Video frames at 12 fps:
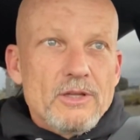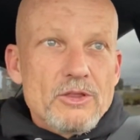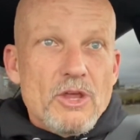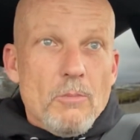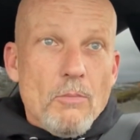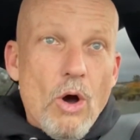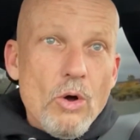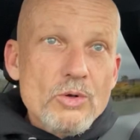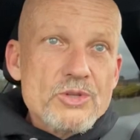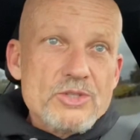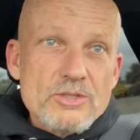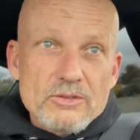the
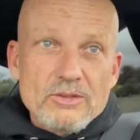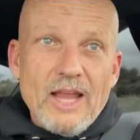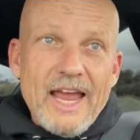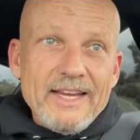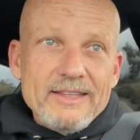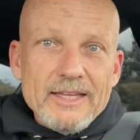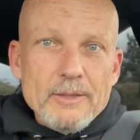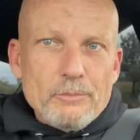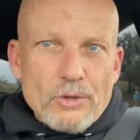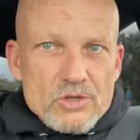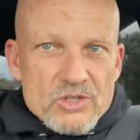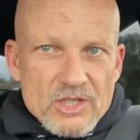most likely
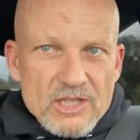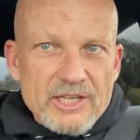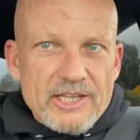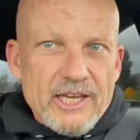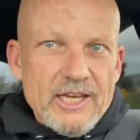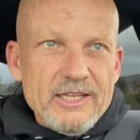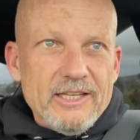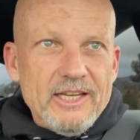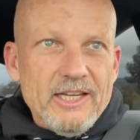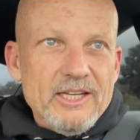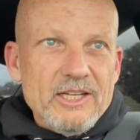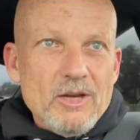person to get
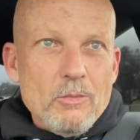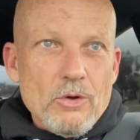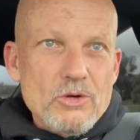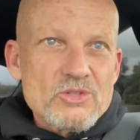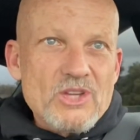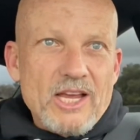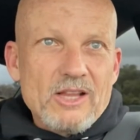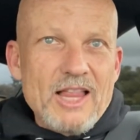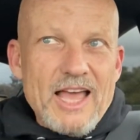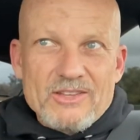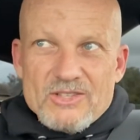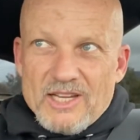in a motorcycle
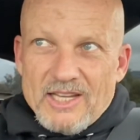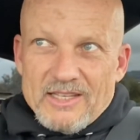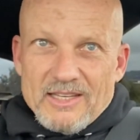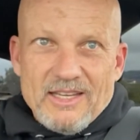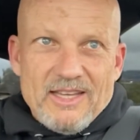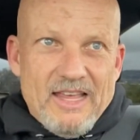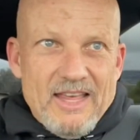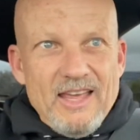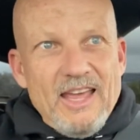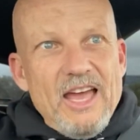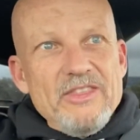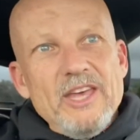accident.
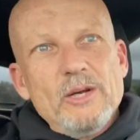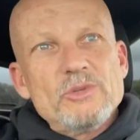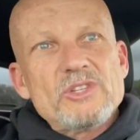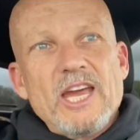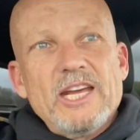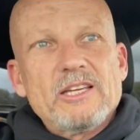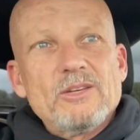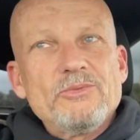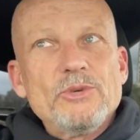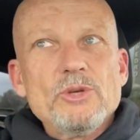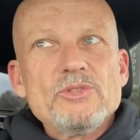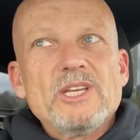And that it was kind of
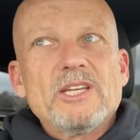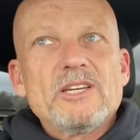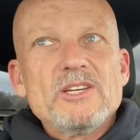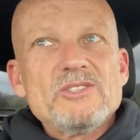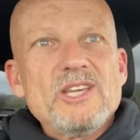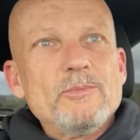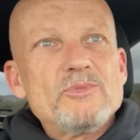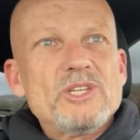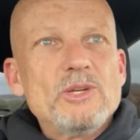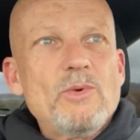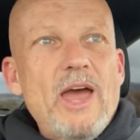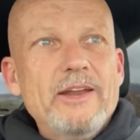confusing because
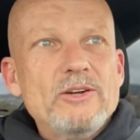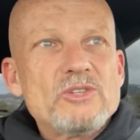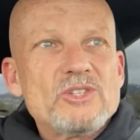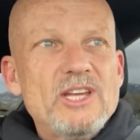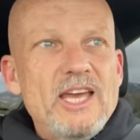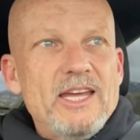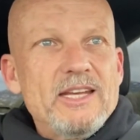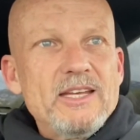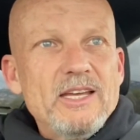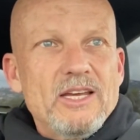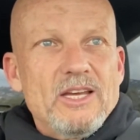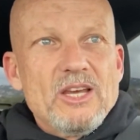MC Rider said
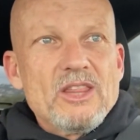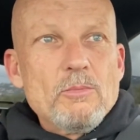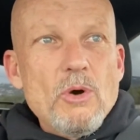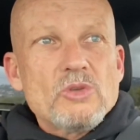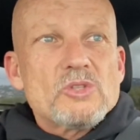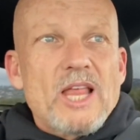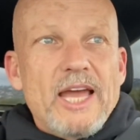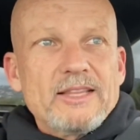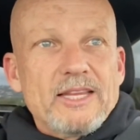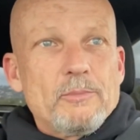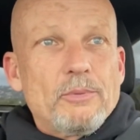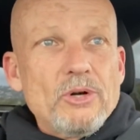the most
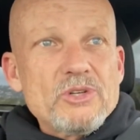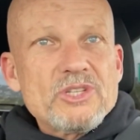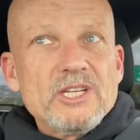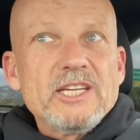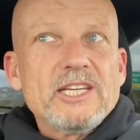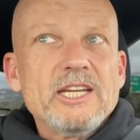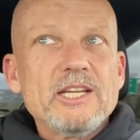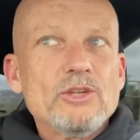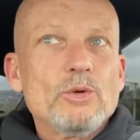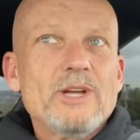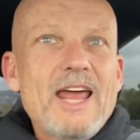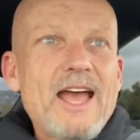likely person to get
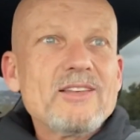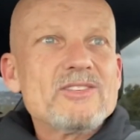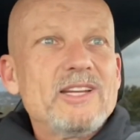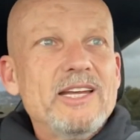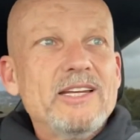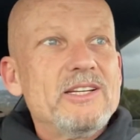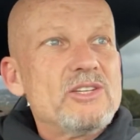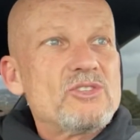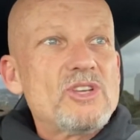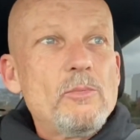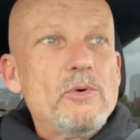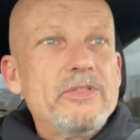into an accident is
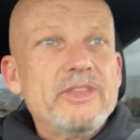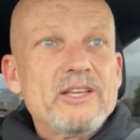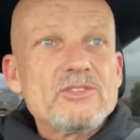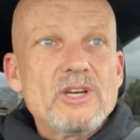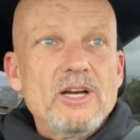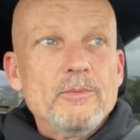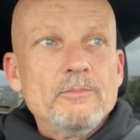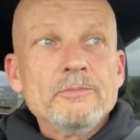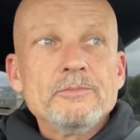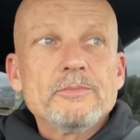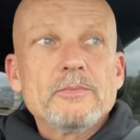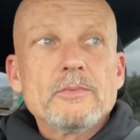someone that's
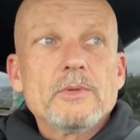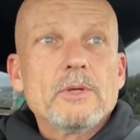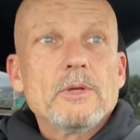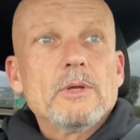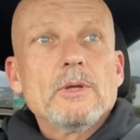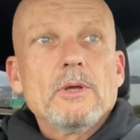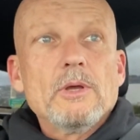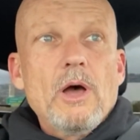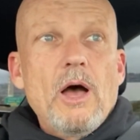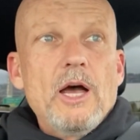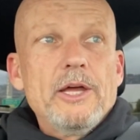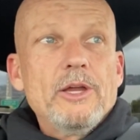
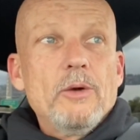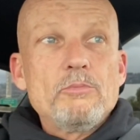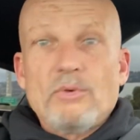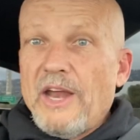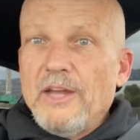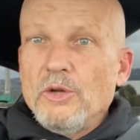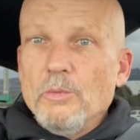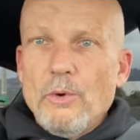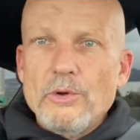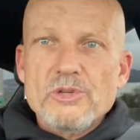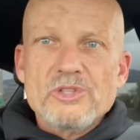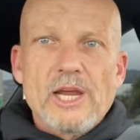on a brand new
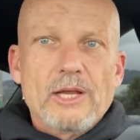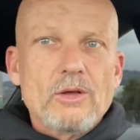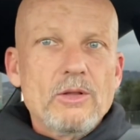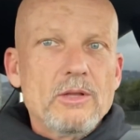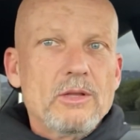motorcycle.